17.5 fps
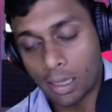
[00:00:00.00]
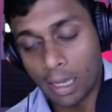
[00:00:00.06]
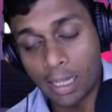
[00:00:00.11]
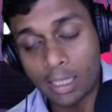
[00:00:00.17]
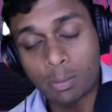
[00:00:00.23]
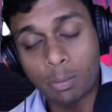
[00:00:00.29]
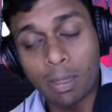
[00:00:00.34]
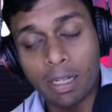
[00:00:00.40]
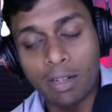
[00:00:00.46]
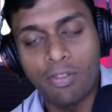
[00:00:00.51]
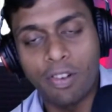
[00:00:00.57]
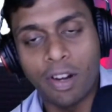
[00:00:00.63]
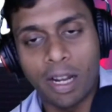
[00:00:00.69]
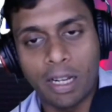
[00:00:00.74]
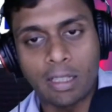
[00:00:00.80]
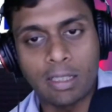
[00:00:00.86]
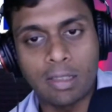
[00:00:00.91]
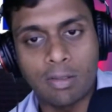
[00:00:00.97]
has been
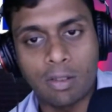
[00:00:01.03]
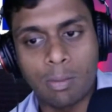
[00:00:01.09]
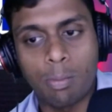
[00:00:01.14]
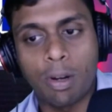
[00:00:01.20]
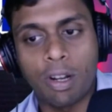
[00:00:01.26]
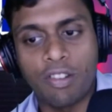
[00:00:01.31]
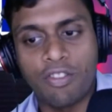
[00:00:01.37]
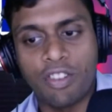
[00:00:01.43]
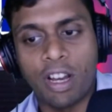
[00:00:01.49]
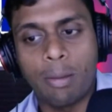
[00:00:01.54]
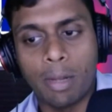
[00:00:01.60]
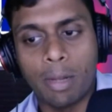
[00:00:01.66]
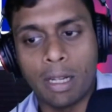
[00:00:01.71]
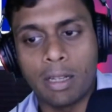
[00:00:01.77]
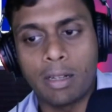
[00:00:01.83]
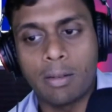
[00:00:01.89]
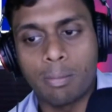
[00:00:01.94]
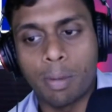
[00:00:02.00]
fined 7.5
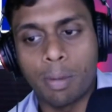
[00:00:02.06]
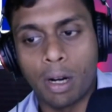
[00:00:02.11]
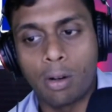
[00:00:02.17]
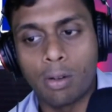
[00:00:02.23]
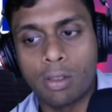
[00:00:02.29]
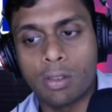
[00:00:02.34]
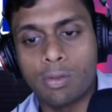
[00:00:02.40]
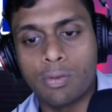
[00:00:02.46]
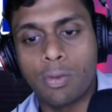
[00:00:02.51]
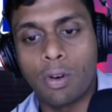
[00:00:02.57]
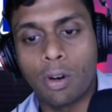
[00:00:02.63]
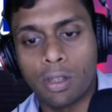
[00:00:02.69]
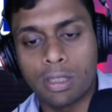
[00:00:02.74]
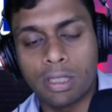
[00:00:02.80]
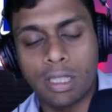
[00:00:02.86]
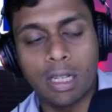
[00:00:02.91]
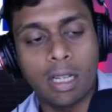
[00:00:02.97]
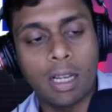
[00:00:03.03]
million pounds for
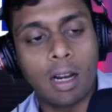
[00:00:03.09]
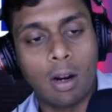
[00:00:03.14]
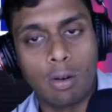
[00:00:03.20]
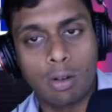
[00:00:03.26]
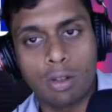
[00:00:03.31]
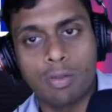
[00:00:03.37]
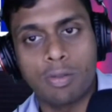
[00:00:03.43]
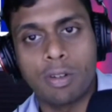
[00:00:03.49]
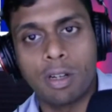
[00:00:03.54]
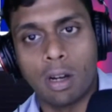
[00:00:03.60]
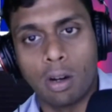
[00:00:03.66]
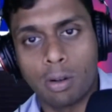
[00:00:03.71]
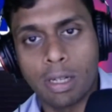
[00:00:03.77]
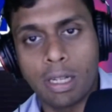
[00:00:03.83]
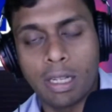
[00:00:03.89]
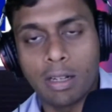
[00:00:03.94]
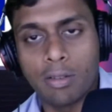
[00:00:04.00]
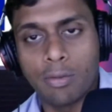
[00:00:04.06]
selling
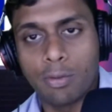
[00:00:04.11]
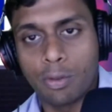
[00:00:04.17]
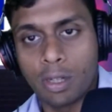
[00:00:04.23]
outdated food in